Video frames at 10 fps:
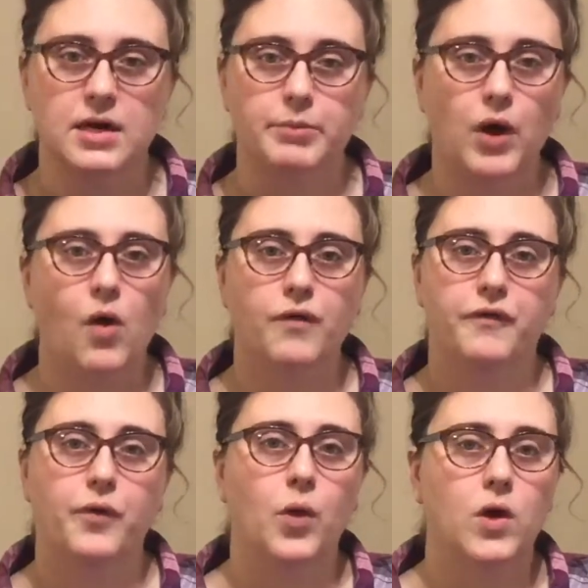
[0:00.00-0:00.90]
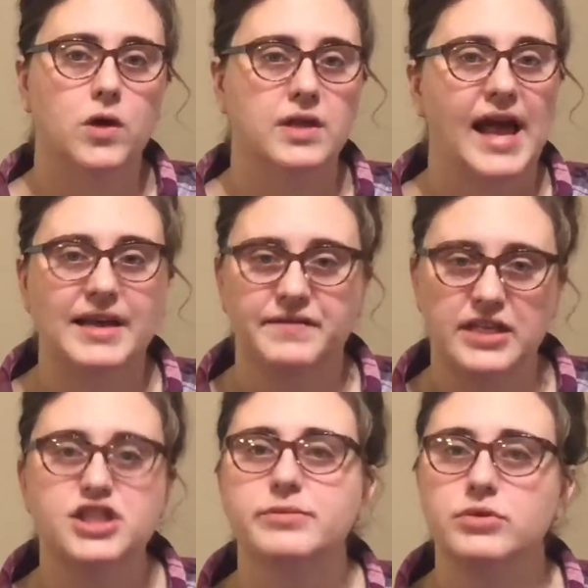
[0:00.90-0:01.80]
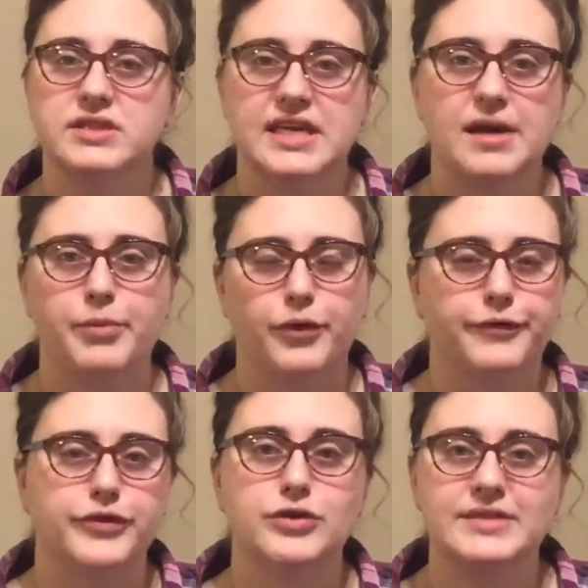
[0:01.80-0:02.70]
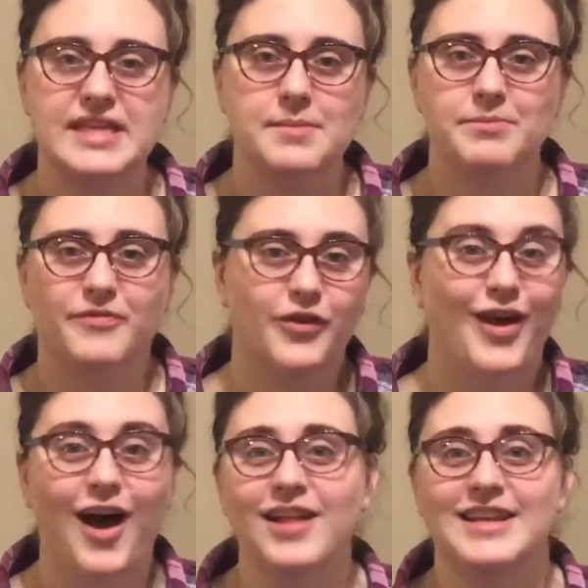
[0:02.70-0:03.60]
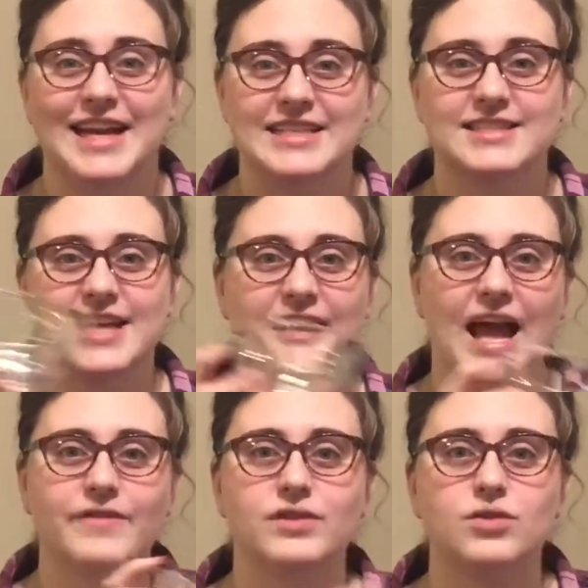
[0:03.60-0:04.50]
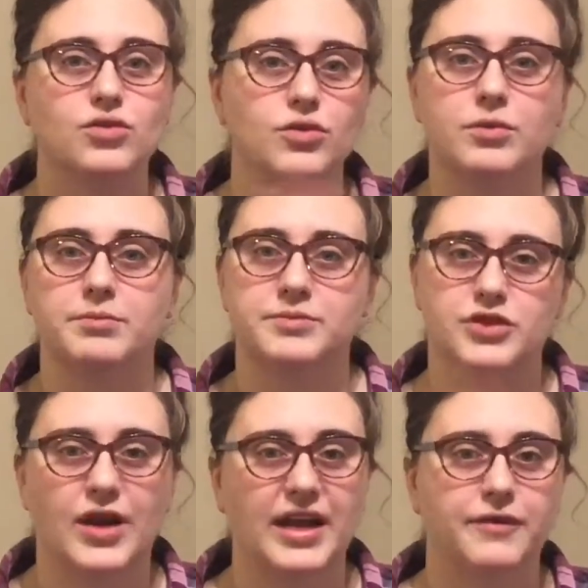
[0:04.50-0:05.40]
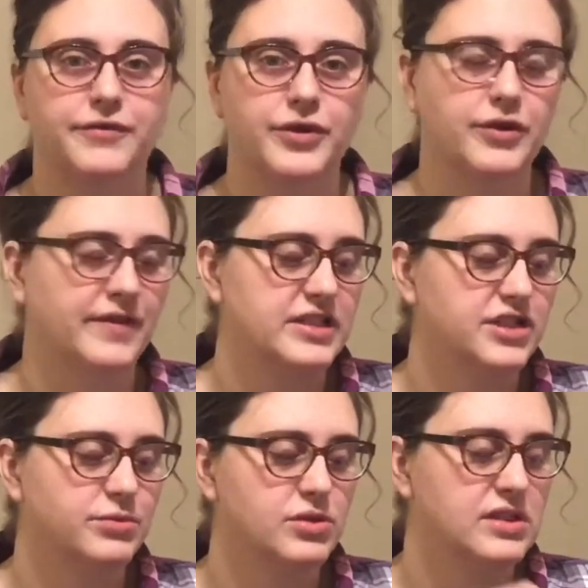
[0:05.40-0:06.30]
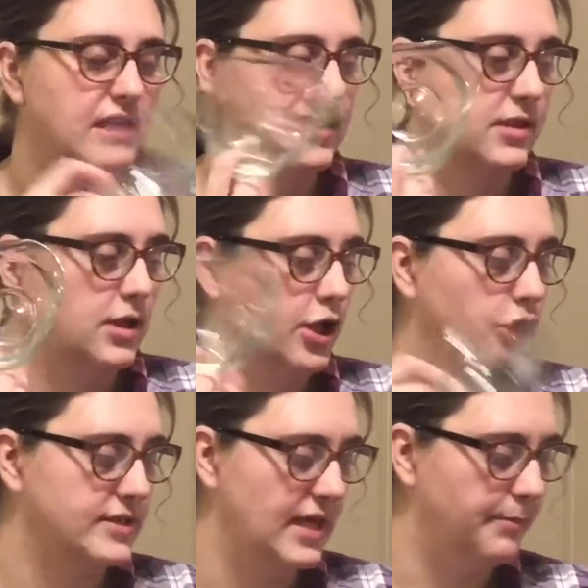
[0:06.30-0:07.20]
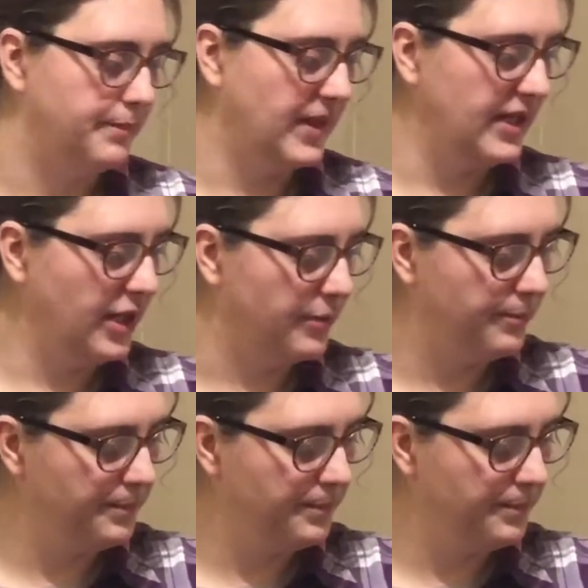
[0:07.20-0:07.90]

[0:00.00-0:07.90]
bowl for like vegetable dip or fruit dip for the holidays. Like have a little tray of fruit or vegetables and then your dip in here.